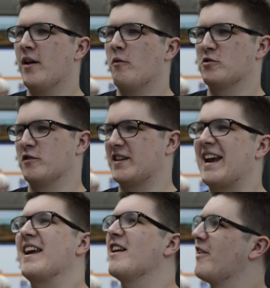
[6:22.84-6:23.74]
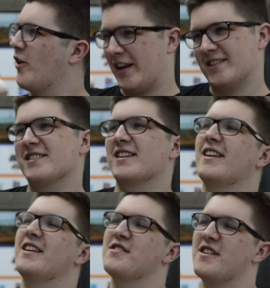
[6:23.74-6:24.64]
We're sort of taking another look at Tentacle
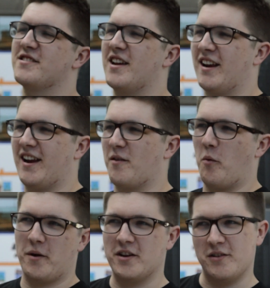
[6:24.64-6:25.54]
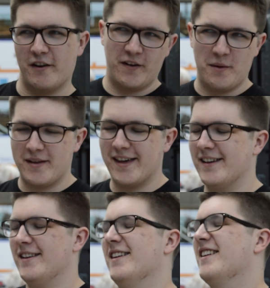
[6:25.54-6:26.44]
Ninja, seeing what we can do differently with it.
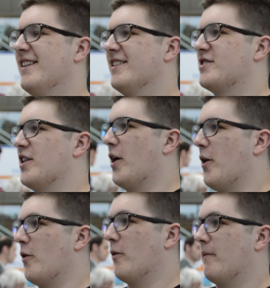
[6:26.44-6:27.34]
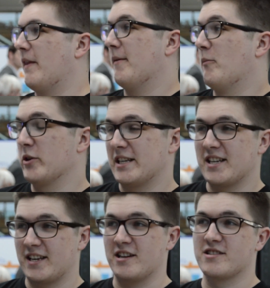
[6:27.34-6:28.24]
So, more
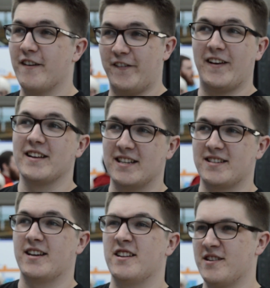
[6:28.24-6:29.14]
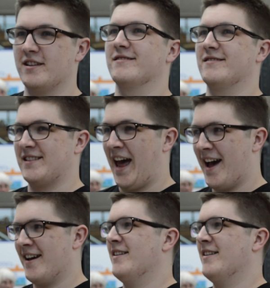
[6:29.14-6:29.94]
Tentacle Ninja stuff. If you like Tentacle Ninja, that.